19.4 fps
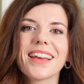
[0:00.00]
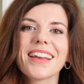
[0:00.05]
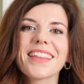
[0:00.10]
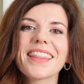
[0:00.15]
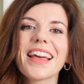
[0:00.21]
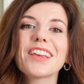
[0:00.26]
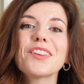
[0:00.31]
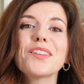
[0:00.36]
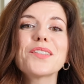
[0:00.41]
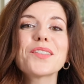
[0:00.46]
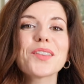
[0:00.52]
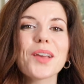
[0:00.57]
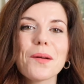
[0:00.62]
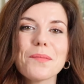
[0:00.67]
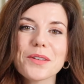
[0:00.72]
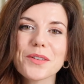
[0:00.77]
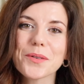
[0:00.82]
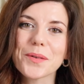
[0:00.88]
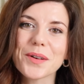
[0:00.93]
Thank you so
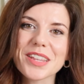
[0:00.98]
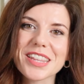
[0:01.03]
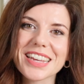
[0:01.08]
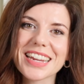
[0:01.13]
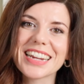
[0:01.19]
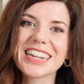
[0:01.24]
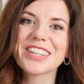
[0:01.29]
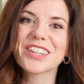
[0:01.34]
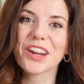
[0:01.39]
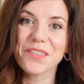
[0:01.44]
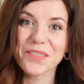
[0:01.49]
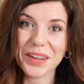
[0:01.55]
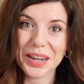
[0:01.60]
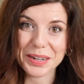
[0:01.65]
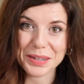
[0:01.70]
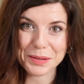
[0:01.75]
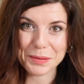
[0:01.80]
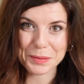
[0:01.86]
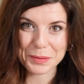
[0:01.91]
much for watching. Don't
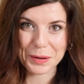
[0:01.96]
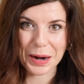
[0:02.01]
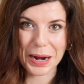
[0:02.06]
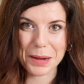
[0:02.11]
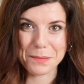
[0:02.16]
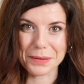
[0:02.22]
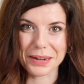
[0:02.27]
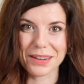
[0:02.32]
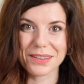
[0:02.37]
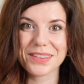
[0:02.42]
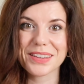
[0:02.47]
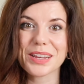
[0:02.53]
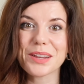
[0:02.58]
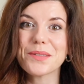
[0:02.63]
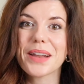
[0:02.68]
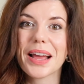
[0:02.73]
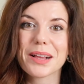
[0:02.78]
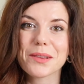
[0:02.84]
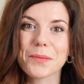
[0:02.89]
forget to subscribe, and I'll see
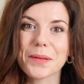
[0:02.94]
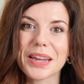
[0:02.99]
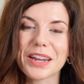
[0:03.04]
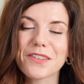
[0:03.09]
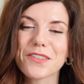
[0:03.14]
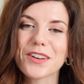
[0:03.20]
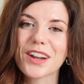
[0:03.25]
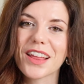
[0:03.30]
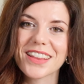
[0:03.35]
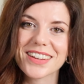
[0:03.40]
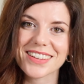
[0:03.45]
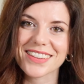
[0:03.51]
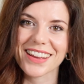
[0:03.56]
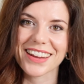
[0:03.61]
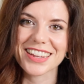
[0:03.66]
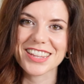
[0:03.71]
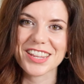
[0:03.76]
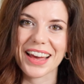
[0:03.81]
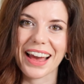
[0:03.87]
you next week for another
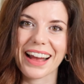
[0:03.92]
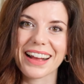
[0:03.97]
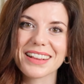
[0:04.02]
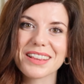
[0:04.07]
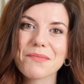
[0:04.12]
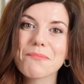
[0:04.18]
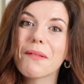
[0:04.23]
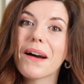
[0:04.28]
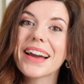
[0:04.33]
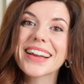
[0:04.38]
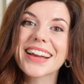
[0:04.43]
design chat. Bye